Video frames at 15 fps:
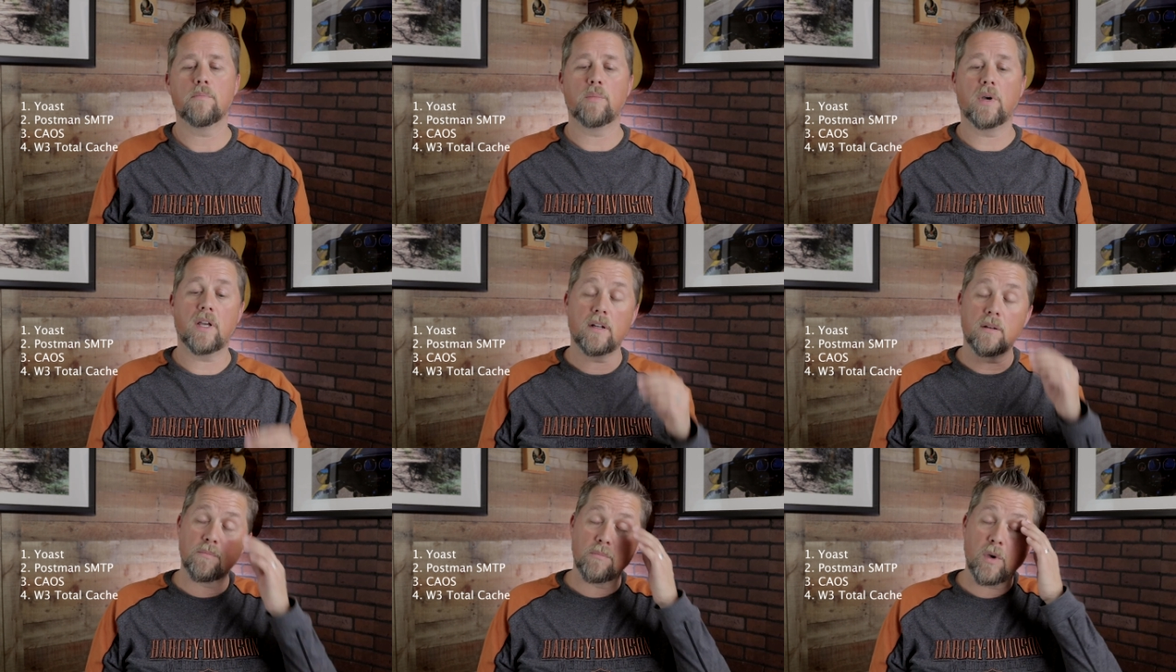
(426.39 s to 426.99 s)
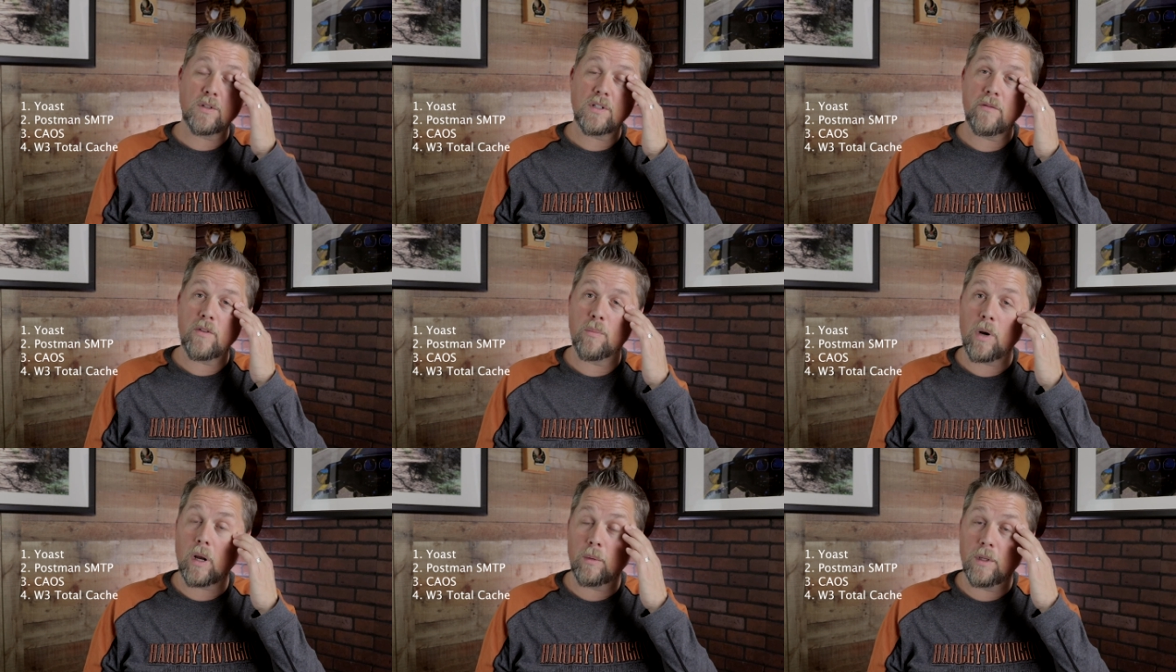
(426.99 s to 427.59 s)
but most of
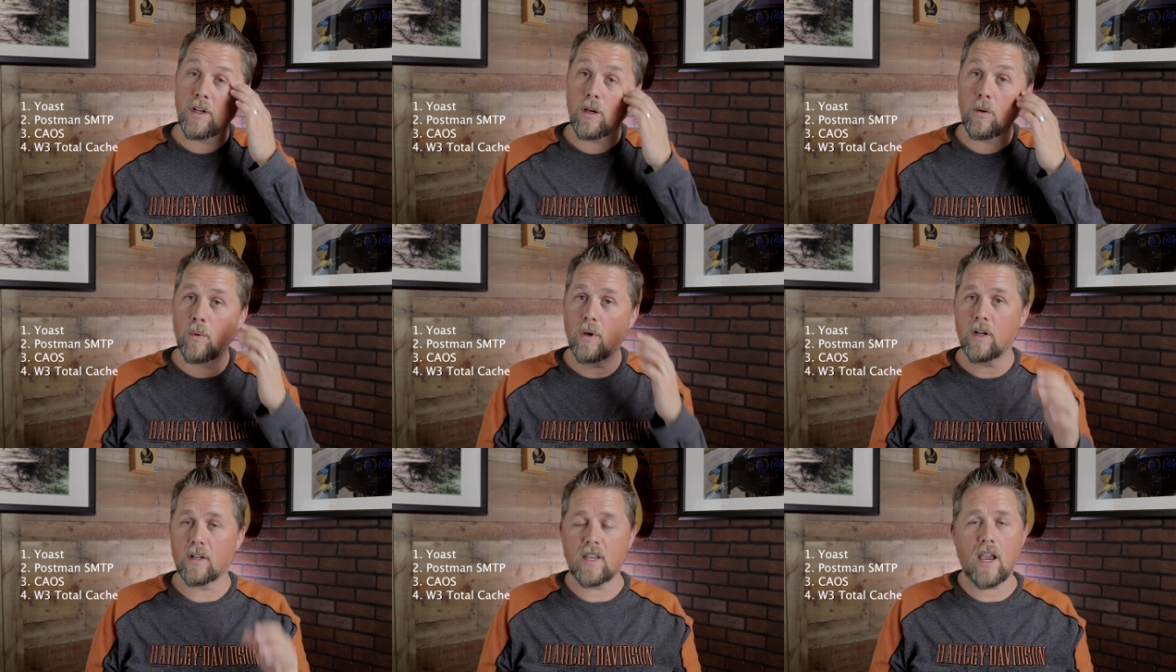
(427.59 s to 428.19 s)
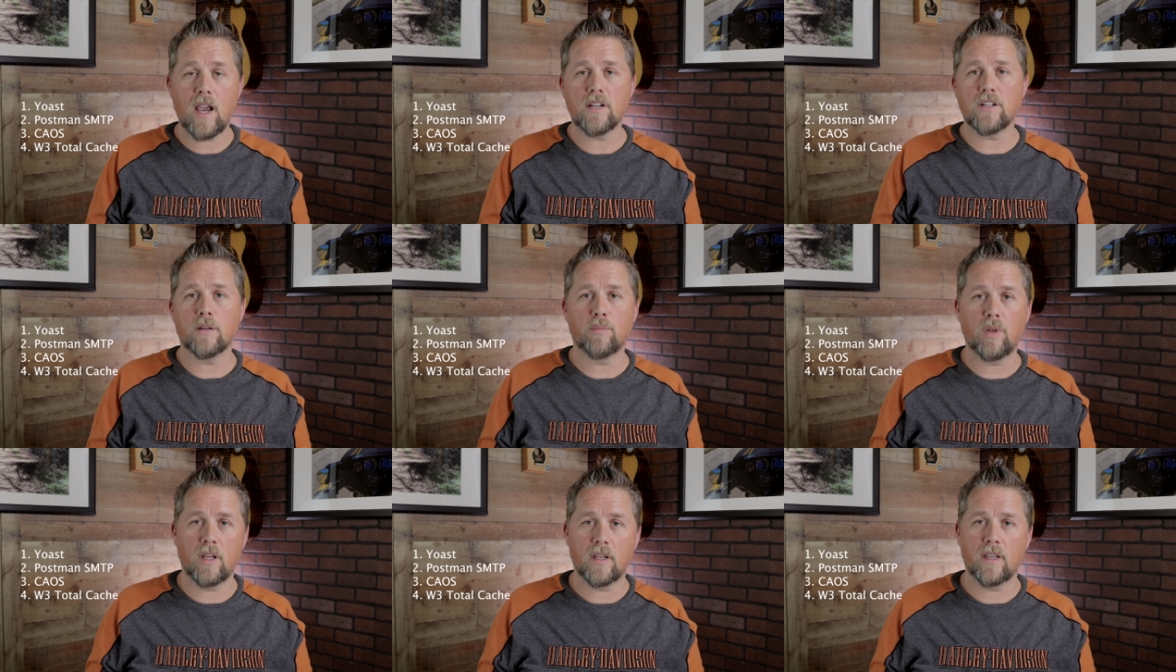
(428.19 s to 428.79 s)
you probably know what a
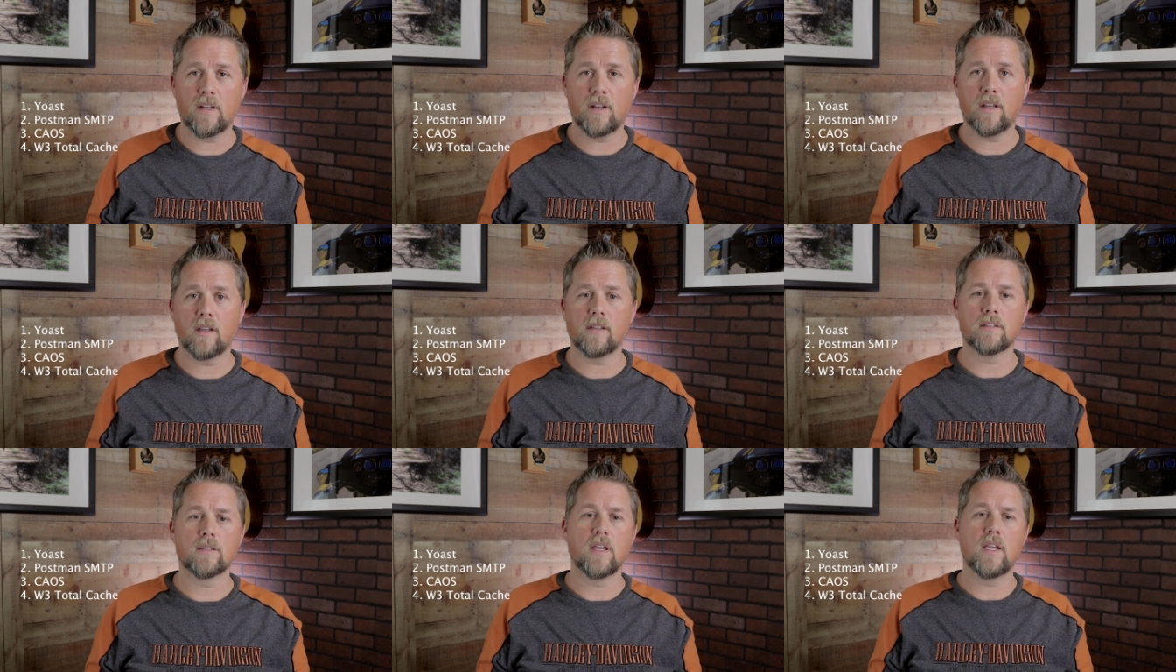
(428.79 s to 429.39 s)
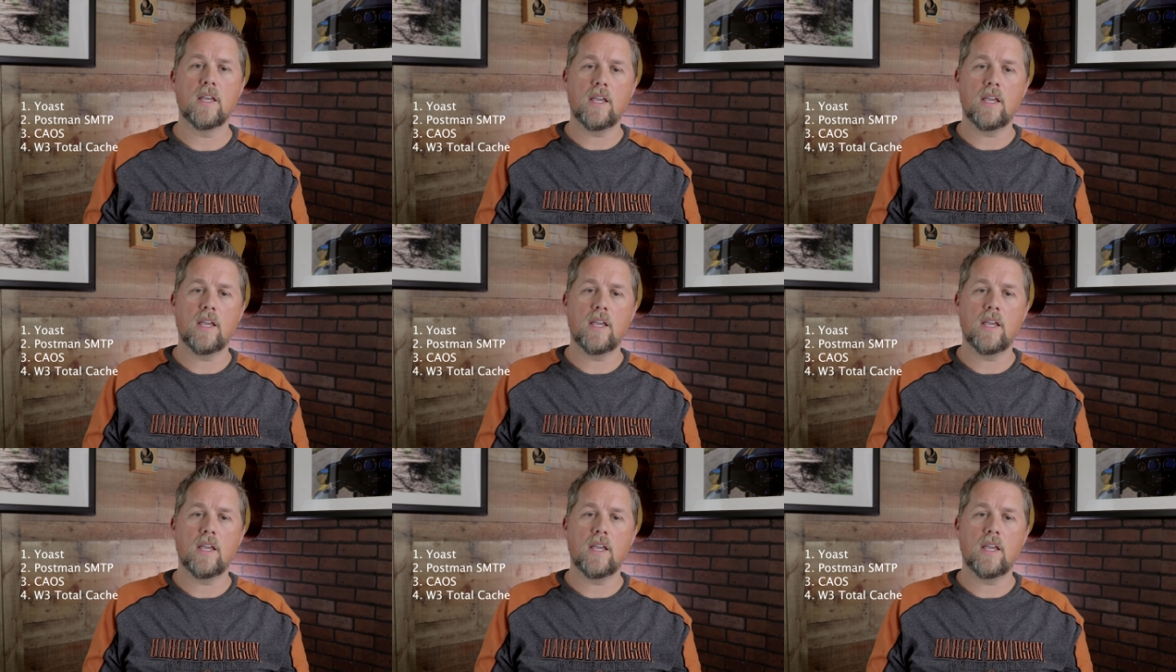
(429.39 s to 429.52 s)
caching plugin does,